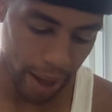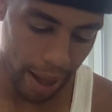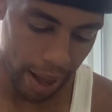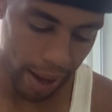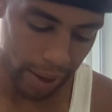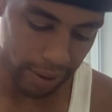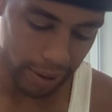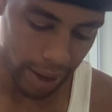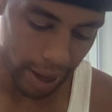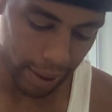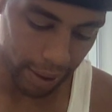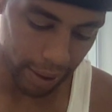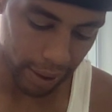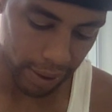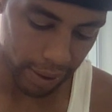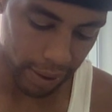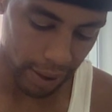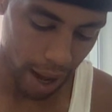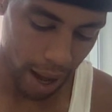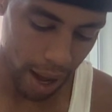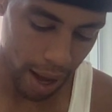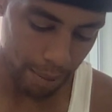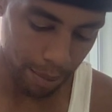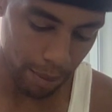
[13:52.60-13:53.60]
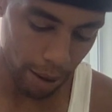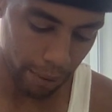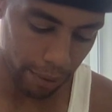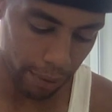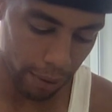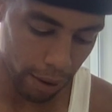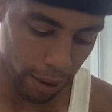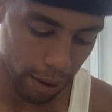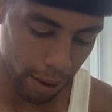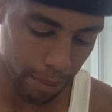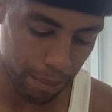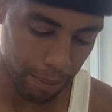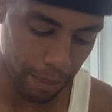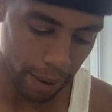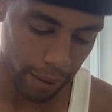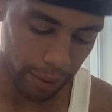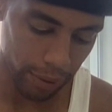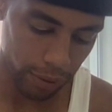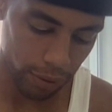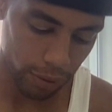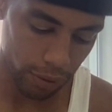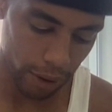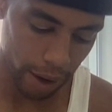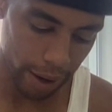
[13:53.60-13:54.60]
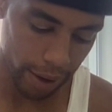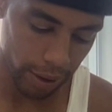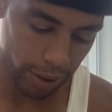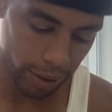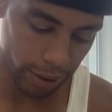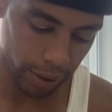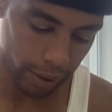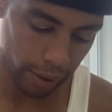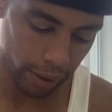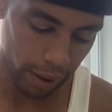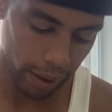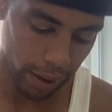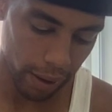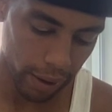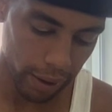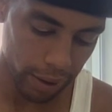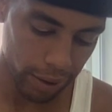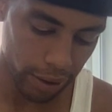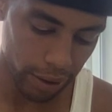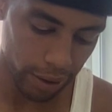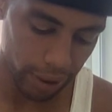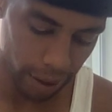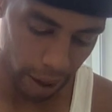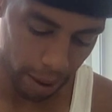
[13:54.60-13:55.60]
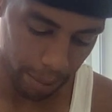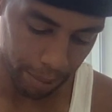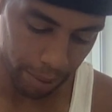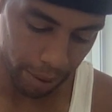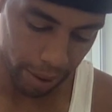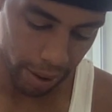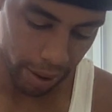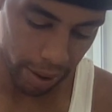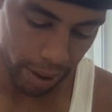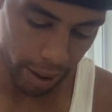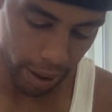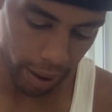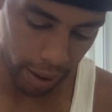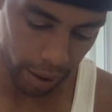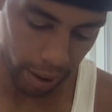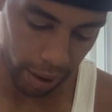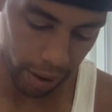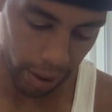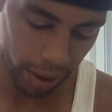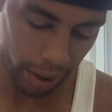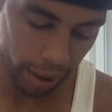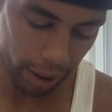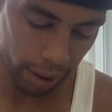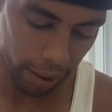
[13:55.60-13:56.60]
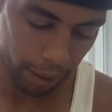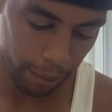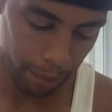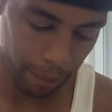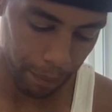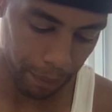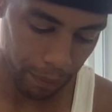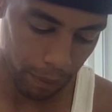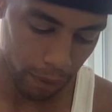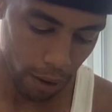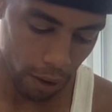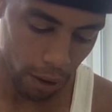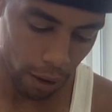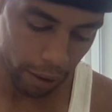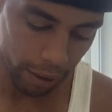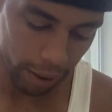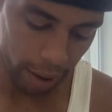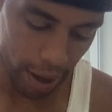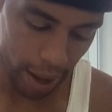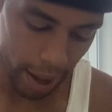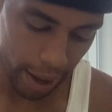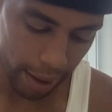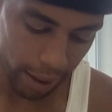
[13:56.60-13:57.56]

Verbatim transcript: As at the time of her menstruation, she shall be unclean. On the